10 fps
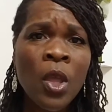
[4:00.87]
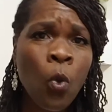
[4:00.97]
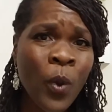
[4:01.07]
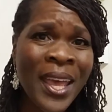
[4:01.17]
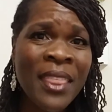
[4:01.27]

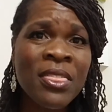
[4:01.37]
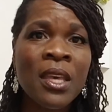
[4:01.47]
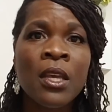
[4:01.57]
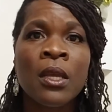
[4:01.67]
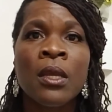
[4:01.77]
with,
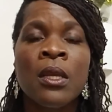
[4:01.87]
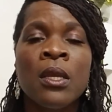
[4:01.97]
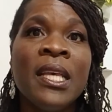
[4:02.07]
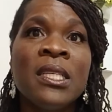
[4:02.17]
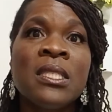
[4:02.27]

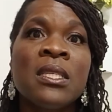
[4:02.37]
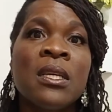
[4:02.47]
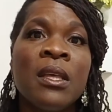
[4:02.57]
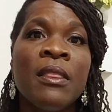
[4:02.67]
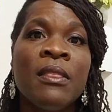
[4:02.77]
is
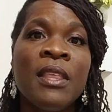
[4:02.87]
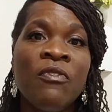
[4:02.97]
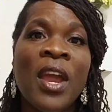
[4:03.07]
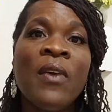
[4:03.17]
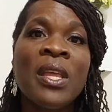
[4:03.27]
the
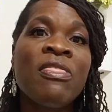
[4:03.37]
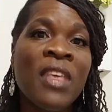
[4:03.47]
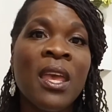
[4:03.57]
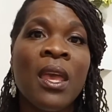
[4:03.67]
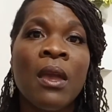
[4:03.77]
very
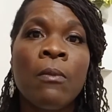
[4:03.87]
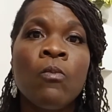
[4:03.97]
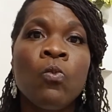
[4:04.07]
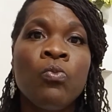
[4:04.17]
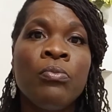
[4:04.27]
thing
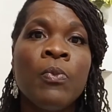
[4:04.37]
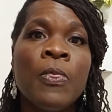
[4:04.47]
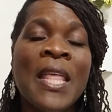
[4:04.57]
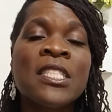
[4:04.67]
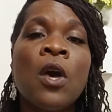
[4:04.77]

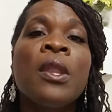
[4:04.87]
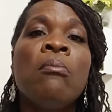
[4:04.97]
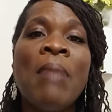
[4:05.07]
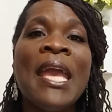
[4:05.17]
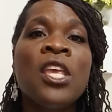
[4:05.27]
that's going to
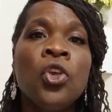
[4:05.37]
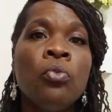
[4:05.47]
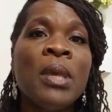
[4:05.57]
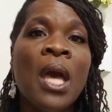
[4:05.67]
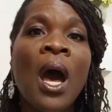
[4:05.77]
make you
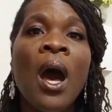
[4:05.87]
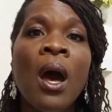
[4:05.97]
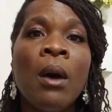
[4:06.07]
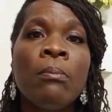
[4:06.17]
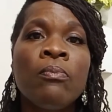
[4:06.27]

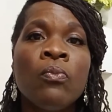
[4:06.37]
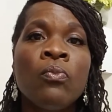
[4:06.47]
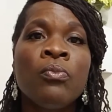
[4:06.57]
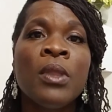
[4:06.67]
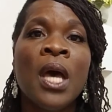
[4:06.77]
become
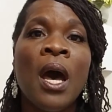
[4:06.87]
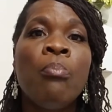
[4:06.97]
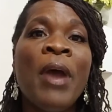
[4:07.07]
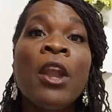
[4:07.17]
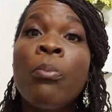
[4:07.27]
a
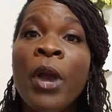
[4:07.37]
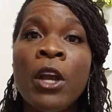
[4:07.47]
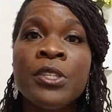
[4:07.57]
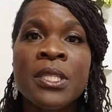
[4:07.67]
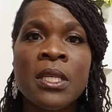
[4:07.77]
better
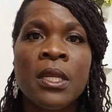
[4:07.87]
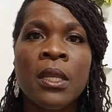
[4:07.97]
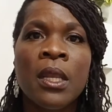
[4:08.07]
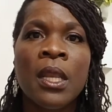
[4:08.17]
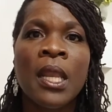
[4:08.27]

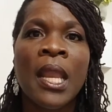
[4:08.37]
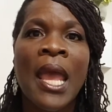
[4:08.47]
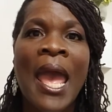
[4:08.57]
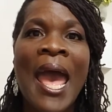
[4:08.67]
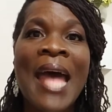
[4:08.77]
person
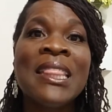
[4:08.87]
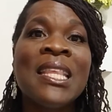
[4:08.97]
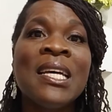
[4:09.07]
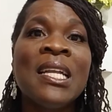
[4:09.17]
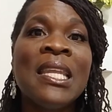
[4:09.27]
at
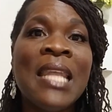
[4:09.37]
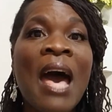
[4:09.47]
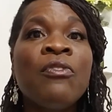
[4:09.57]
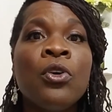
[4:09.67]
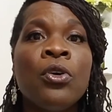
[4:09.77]
the
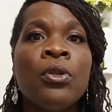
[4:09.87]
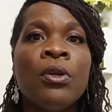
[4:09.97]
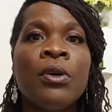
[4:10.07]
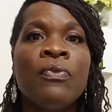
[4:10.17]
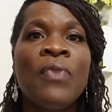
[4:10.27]
level
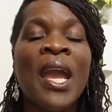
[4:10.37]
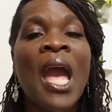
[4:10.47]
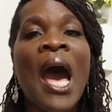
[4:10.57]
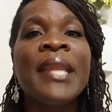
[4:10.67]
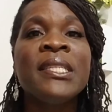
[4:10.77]
that
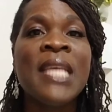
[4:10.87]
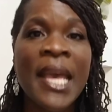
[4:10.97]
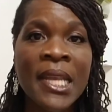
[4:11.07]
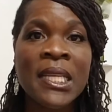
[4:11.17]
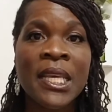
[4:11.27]
God
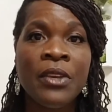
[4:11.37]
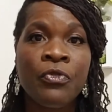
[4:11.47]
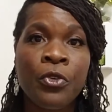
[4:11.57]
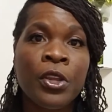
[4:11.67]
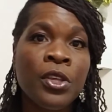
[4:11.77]
intended
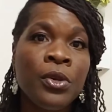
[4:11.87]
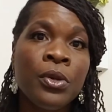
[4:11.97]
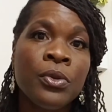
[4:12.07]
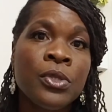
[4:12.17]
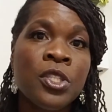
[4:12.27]
for
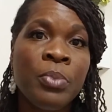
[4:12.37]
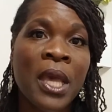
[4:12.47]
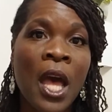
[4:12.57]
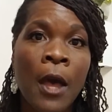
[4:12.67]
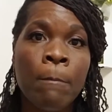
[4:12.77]
you to
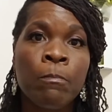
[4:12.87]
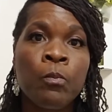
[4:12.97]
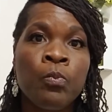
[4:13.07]
become.